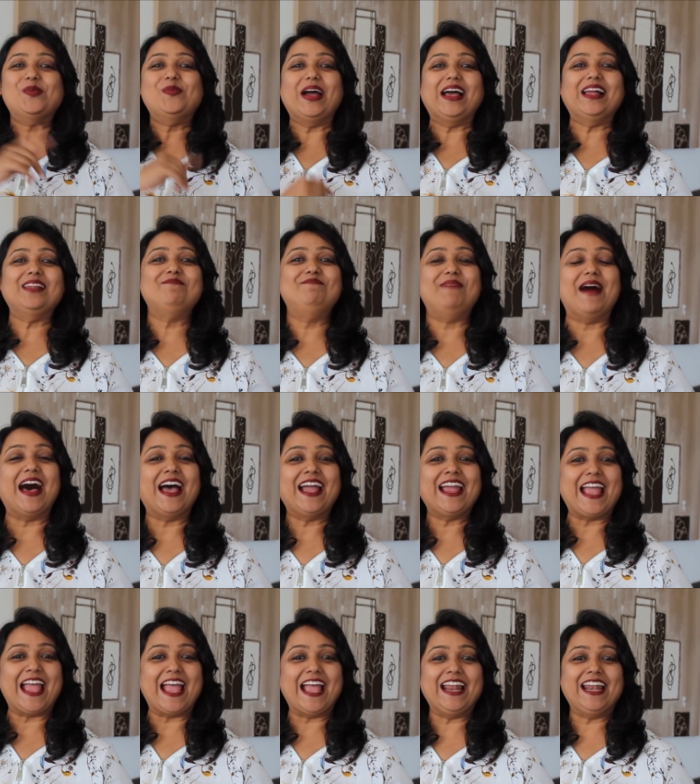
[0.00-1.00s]
Well,
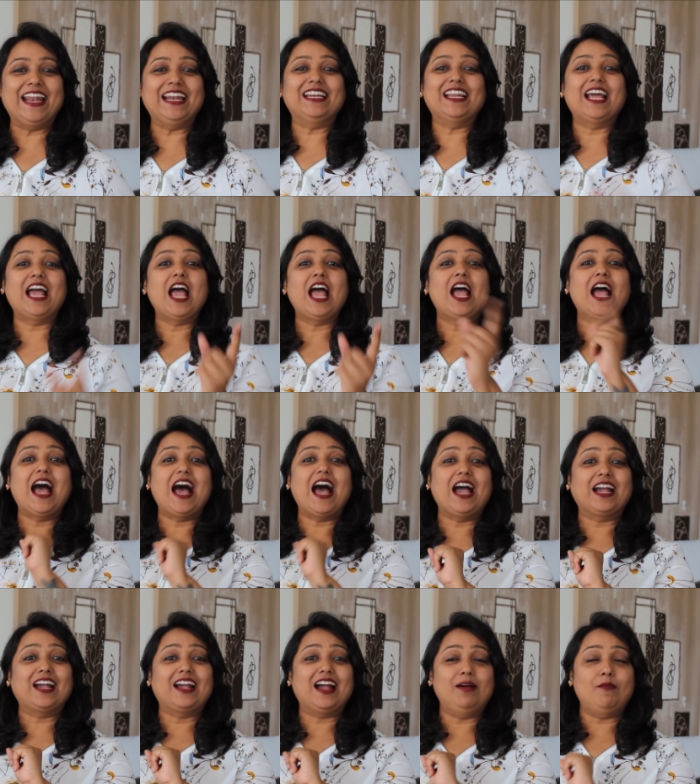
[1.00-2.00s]
bye, and
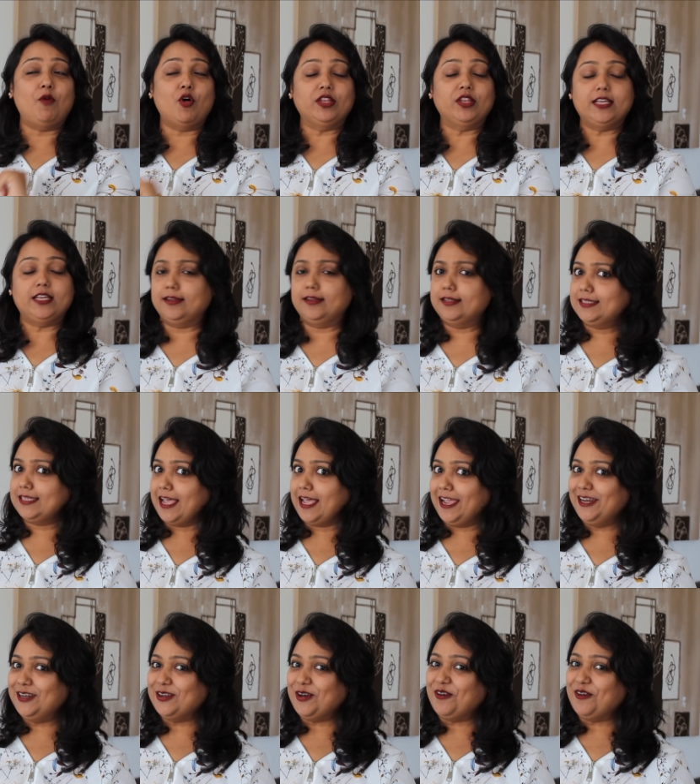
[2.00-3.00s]
come on the other
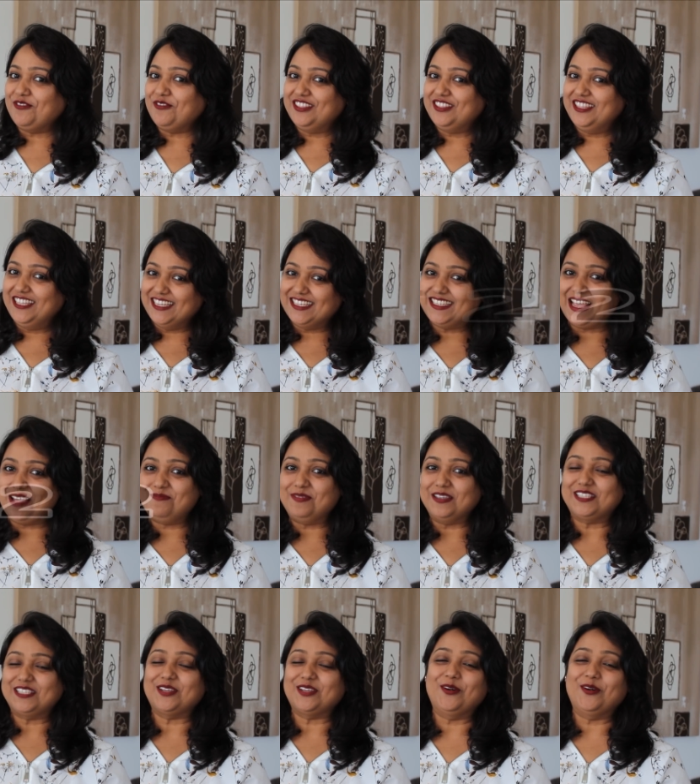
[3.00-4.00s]
side of this
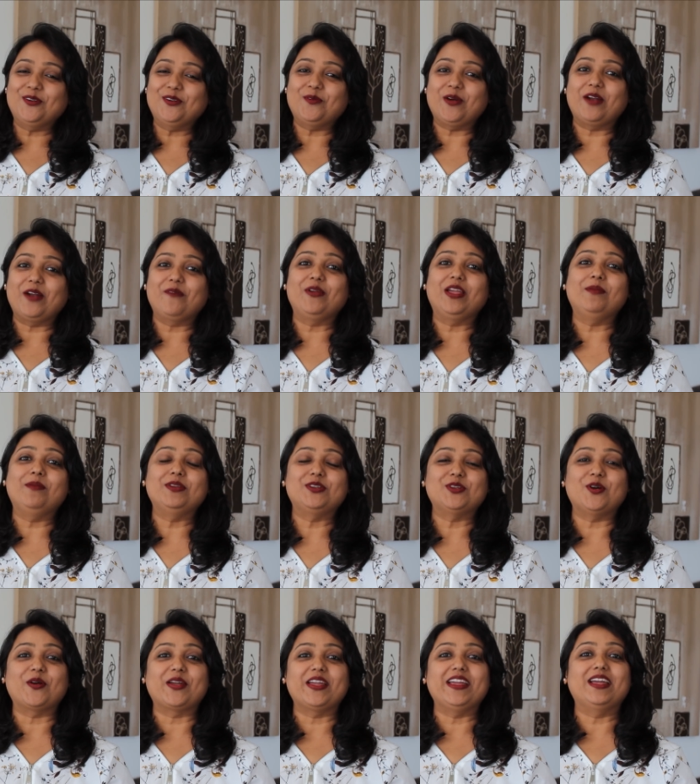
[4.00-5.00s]
episode where we'll be
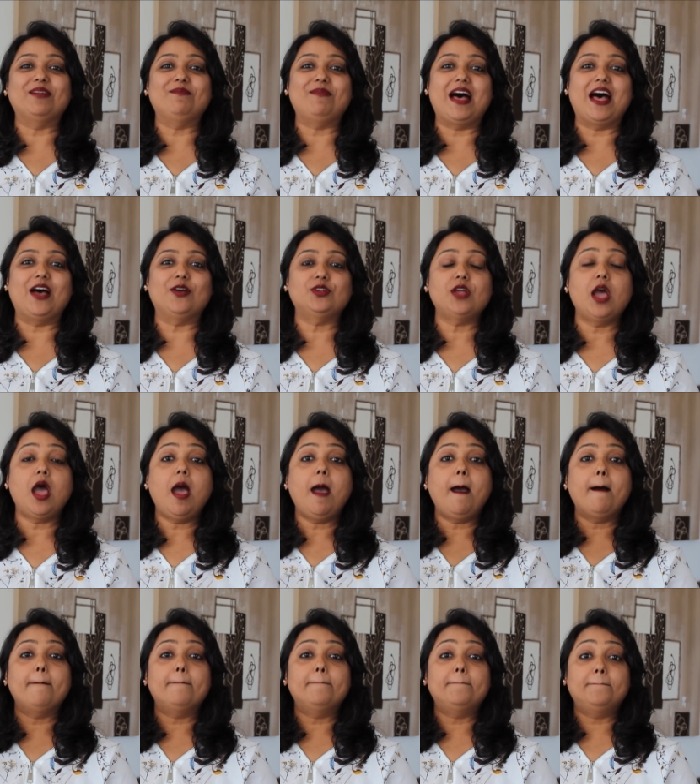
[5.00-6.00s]
talking about
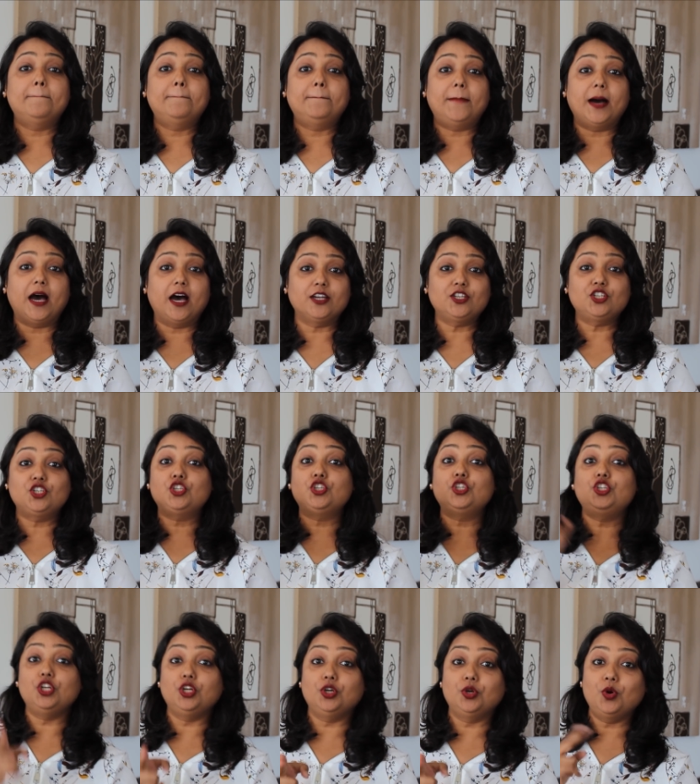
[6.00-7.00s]
part
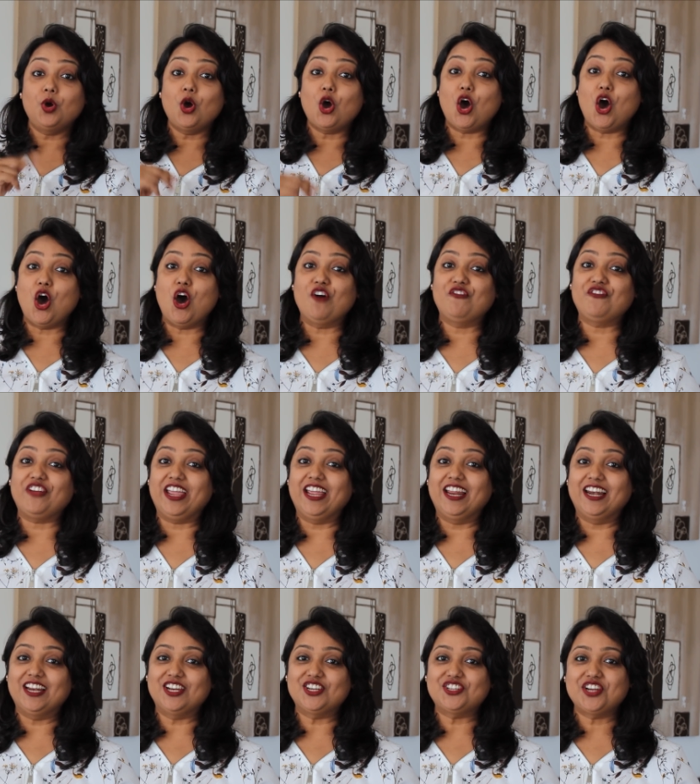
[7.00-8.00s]
2 of
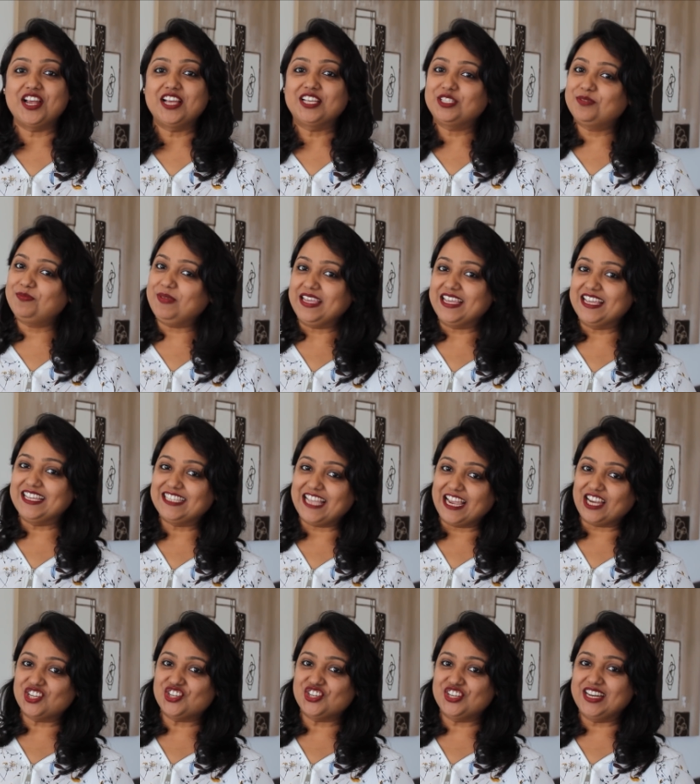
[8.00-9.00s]
English speaking
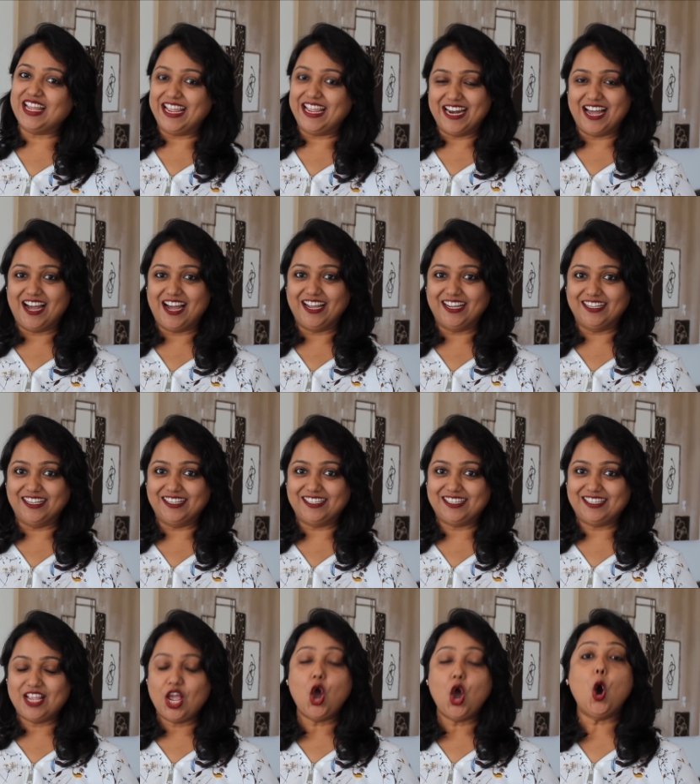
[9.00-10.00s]
section in
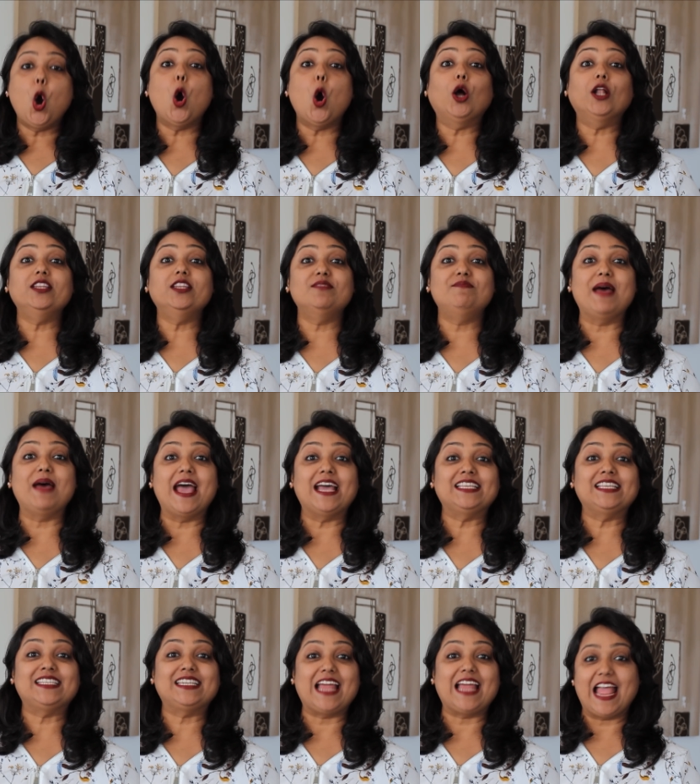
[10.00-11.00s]
IELTS. All the
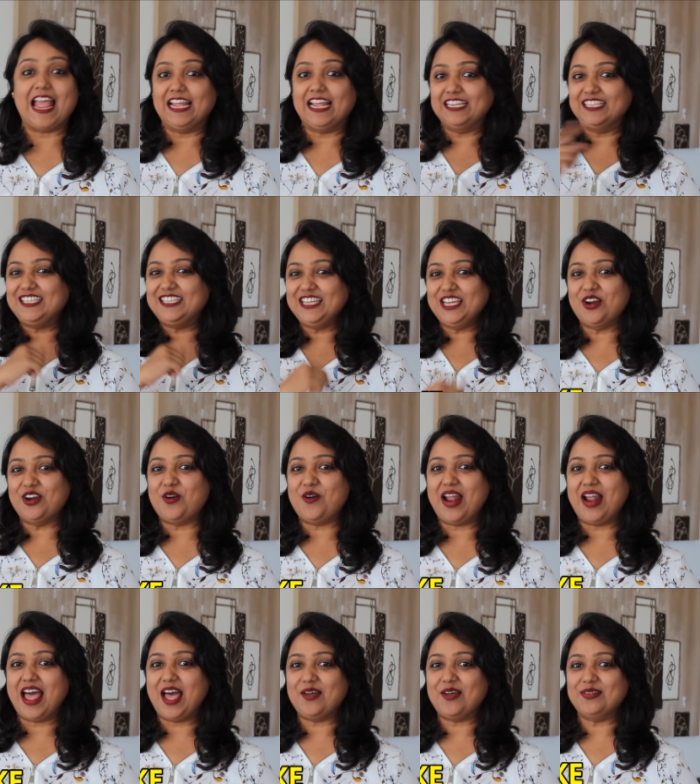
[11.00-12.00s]
best and see you
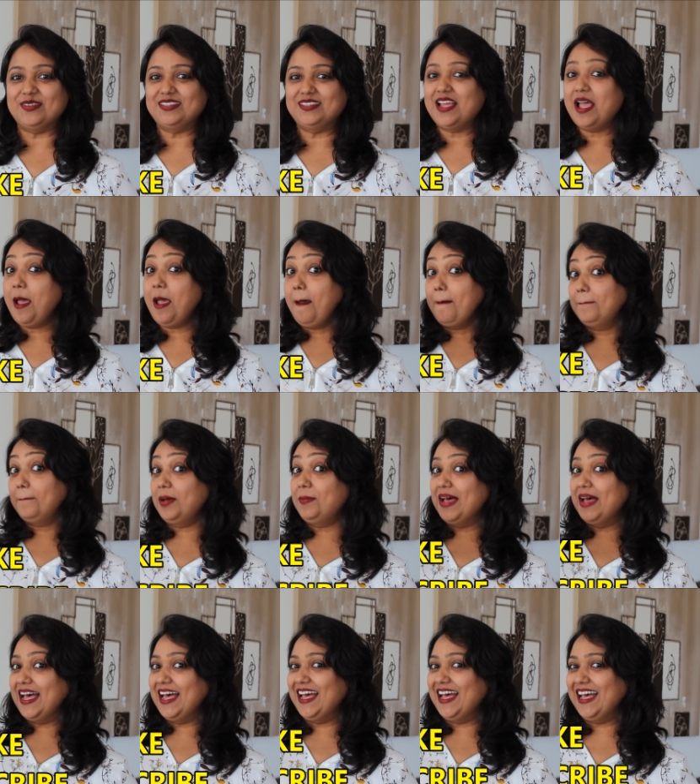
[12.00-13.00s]
around. Bye
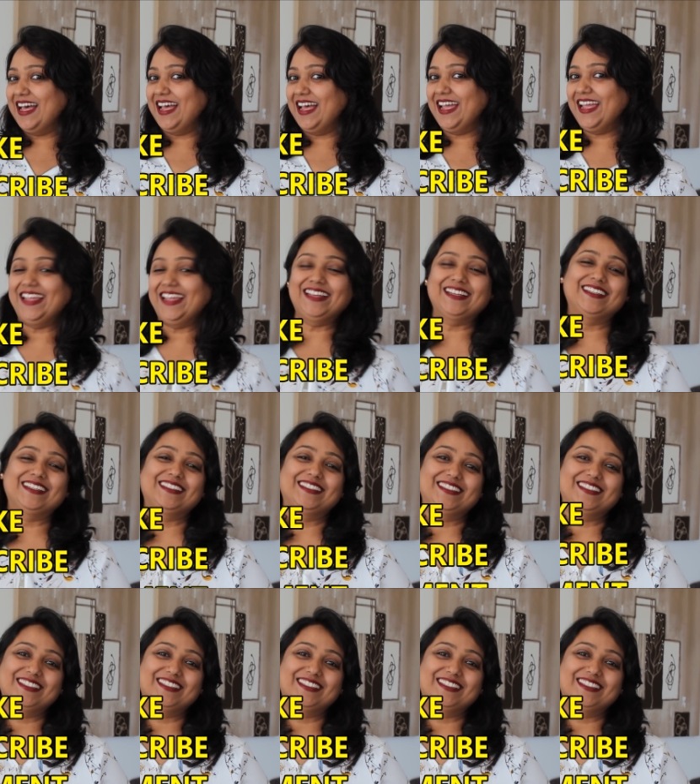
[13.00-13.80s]
bye.